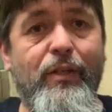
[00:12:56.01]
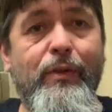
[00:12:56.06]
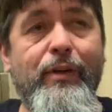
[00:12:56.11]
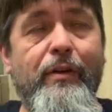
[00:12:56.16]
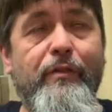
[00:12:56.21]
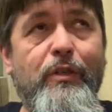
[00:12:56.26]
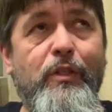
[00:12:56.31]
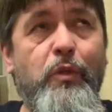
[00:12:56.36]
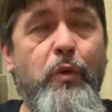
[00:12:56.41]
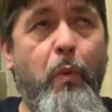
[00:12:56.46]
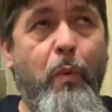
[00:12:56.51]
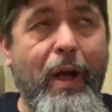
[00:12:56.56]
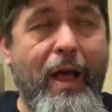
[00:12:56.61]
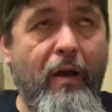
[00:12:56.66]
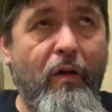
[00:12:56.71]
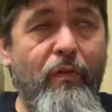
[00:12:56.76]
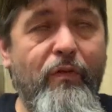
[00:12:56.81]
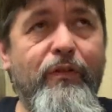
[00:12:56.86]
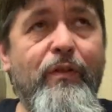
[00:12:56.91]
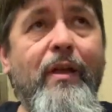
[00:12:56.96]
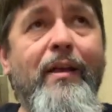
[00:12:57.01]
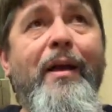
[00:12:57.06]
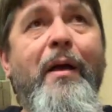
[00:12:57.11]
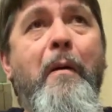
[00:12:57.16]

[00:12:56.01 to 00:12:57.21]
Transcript: So there is 12